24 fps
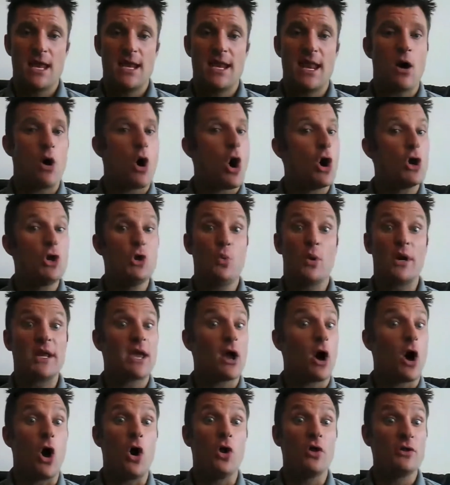Now, you want
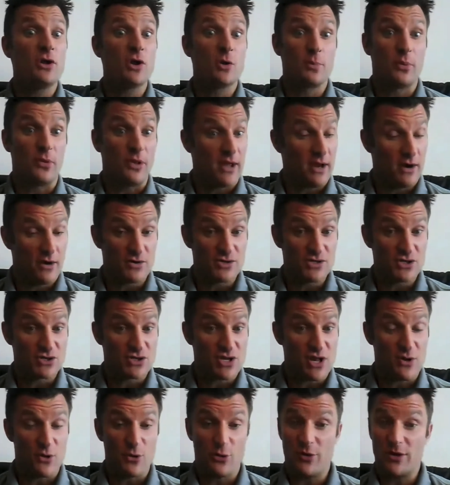to get all of your players. There's
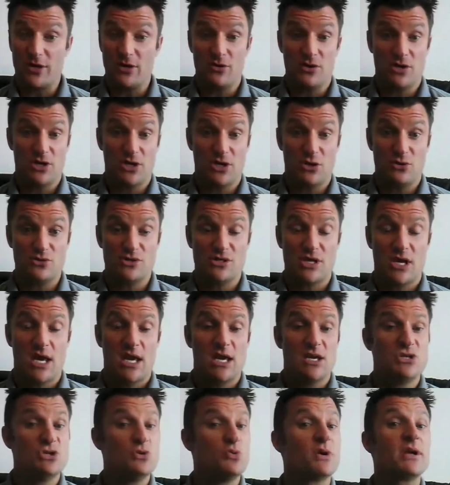another thing you can use,
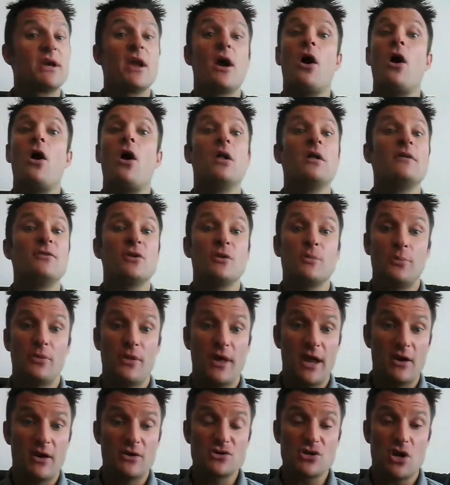is you want to get all of your
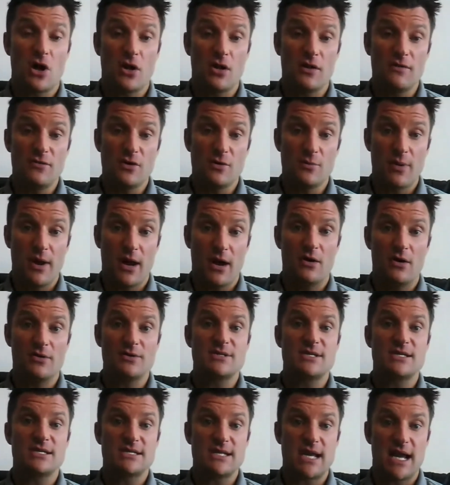players, all of your
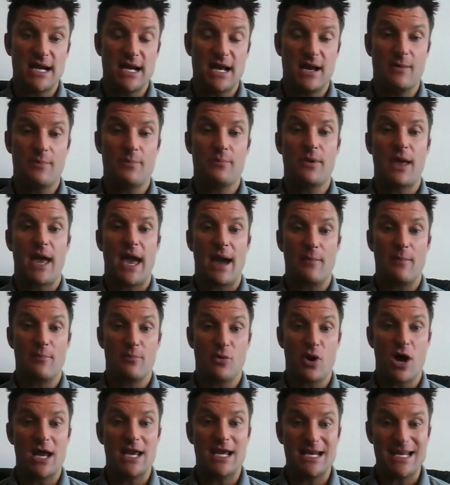parents to sign up at
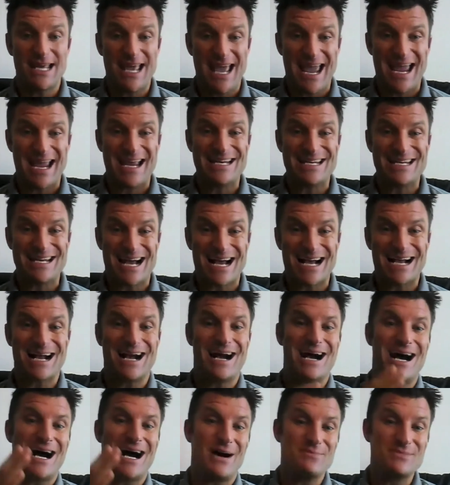
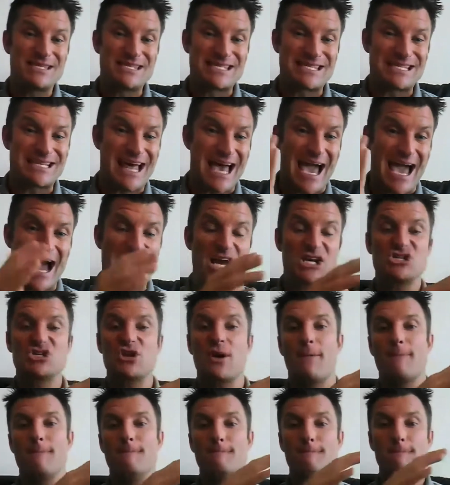
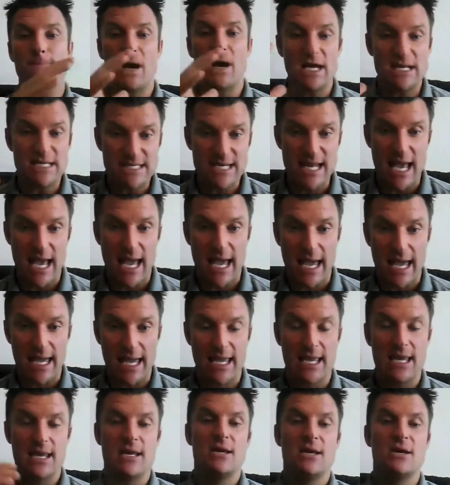
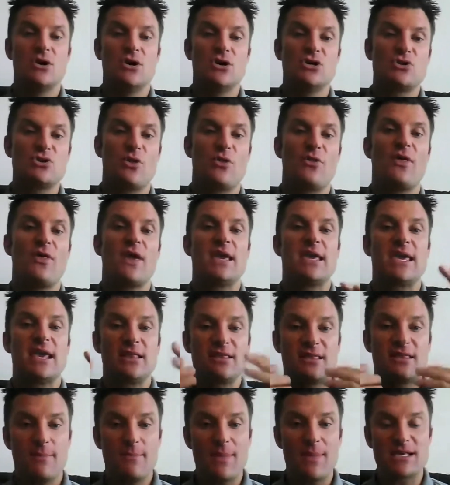briancain.com/Monday so that they
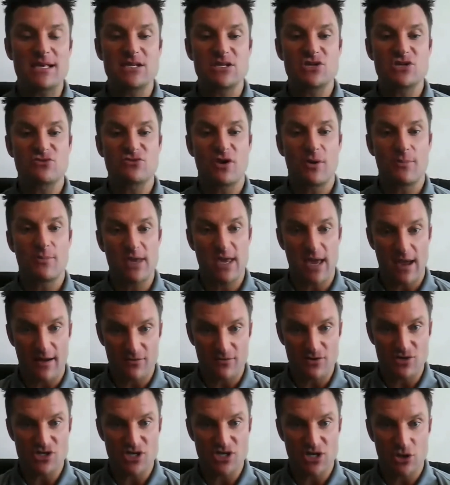get the message from me
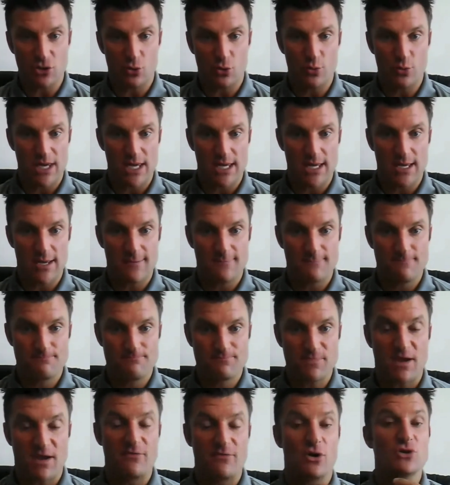every single week.
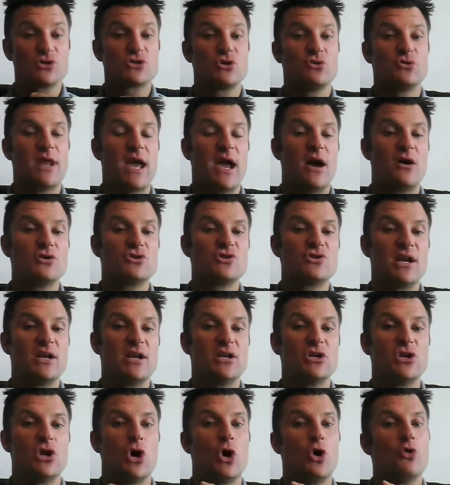I've also now tried
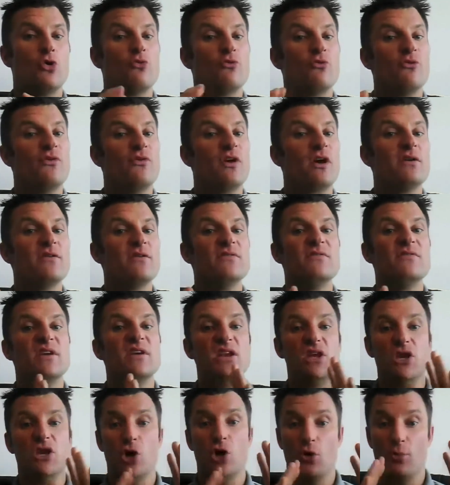to go very
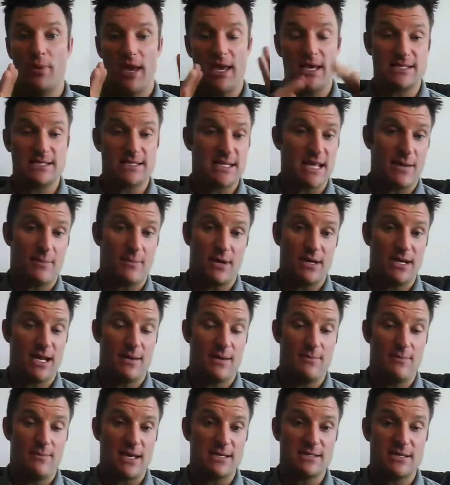video-based in that Monday
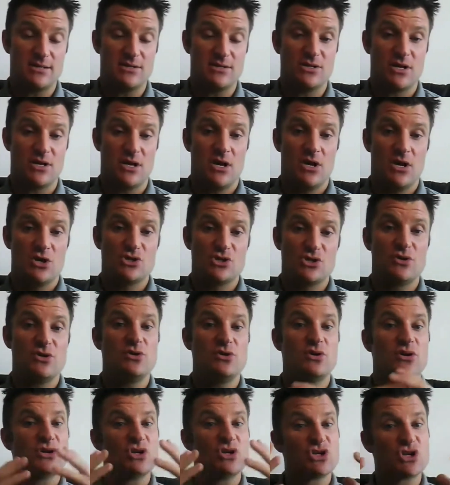message so that
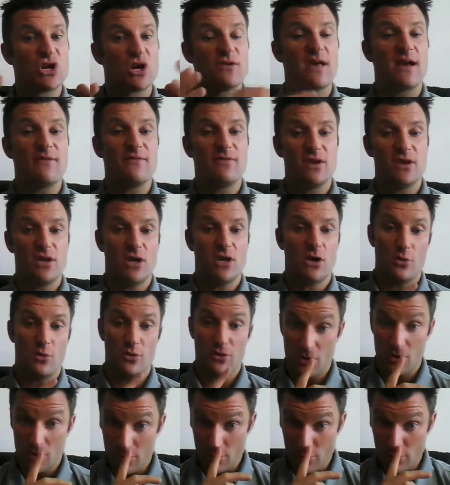you can share that video with
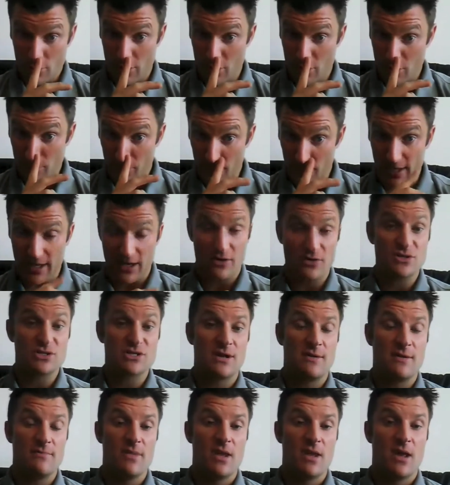your
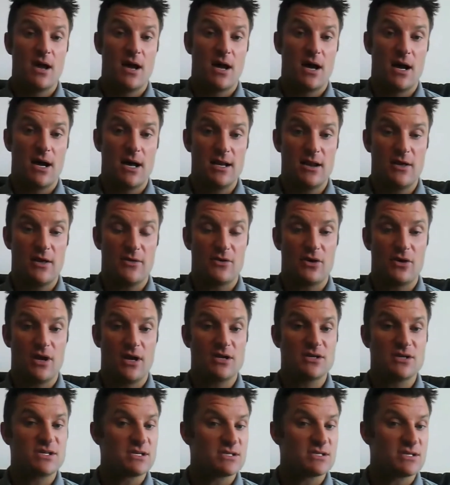players
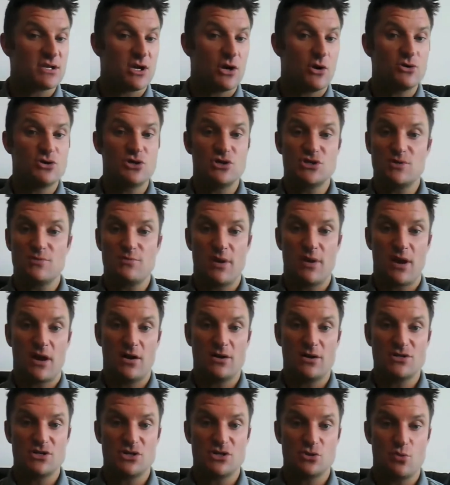and assistant coaches and
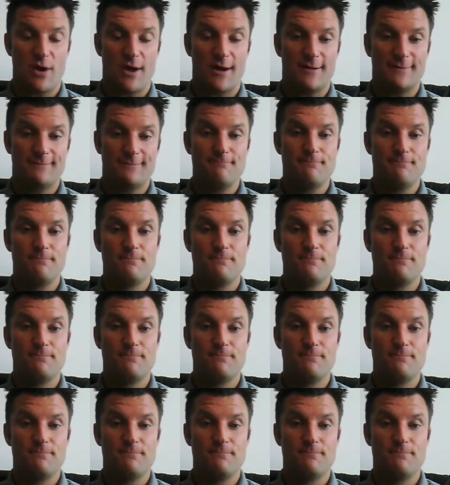parents as well.